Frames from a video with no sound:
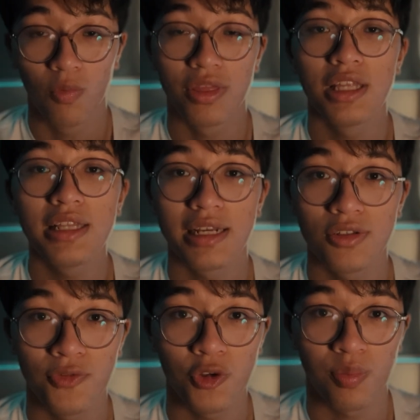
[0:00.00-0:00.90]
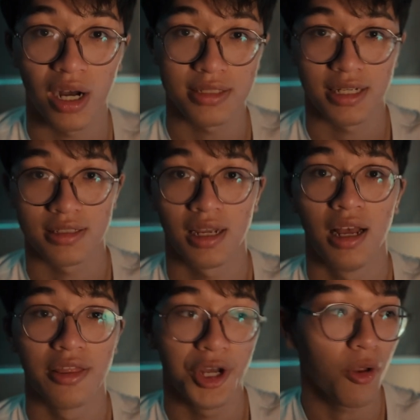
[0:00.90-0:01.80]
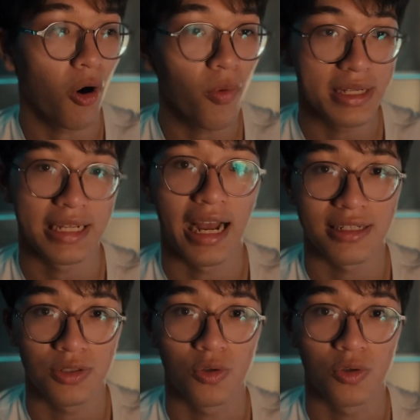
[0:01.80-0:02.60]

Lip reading: within the interview process, they'll always ask you